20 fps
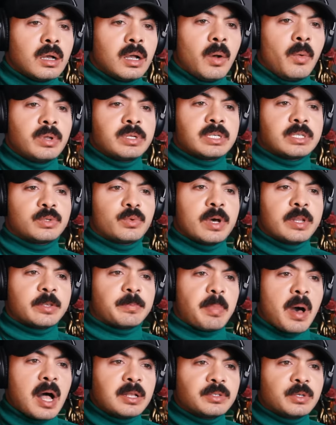What is
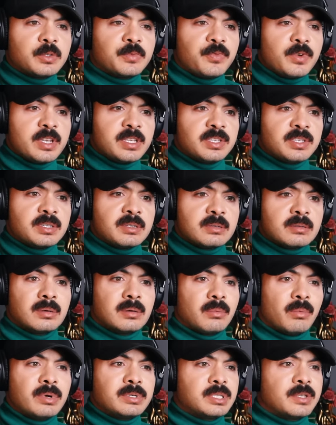Gwyneth Paltrow's fridge?
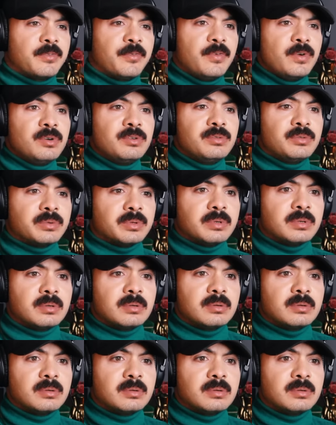Where's the food?